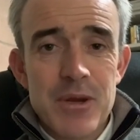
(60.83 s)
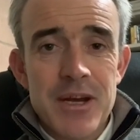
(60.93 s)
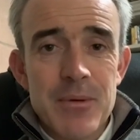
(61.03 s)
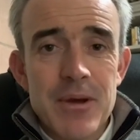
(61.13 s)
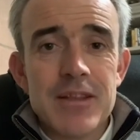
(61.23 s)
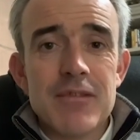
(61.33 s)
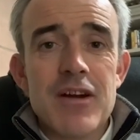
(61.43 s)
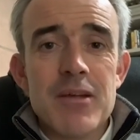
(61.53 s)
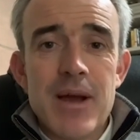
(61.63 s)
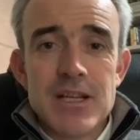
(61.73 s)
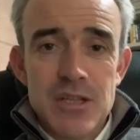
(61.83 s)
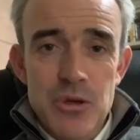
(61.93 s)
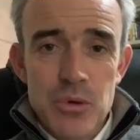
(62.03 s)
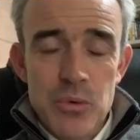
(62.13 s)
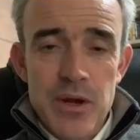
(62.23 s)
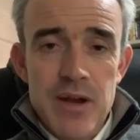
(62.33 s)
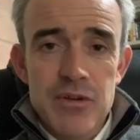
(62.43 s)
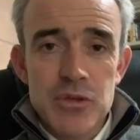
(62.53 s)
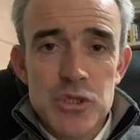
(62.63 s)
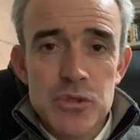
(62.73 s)
But anyway, the very best of luck with
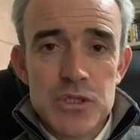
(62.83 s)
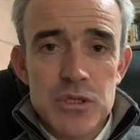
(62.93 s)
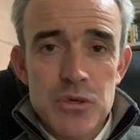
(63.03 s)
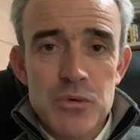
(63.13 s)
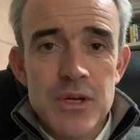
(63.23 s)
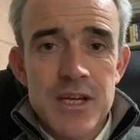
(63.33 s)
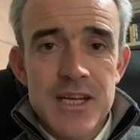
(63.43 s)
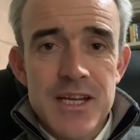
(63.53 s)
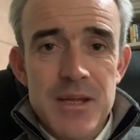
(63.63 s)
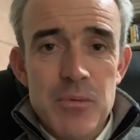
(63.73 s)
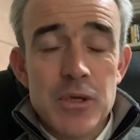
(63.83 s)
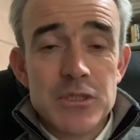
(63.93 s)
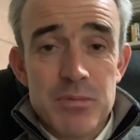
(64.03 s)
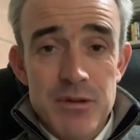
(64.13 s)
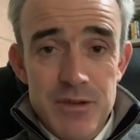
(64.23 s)
whatever you choose to do. It was a